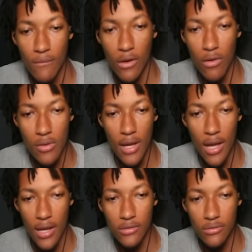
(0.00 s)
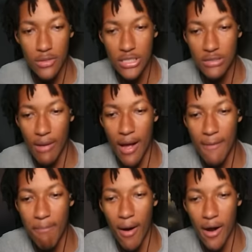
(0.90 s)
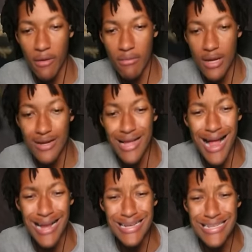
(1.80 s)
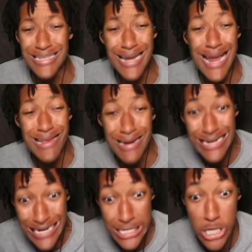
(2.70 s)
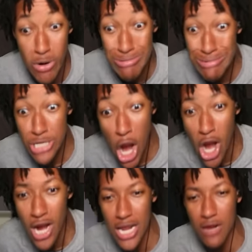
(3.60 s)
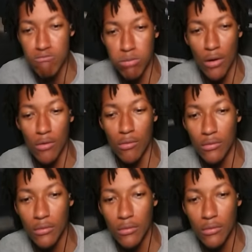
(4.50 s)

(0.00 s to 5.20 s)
Okay, so this is my apartment. God damn, y'all niggas so dirty, bro.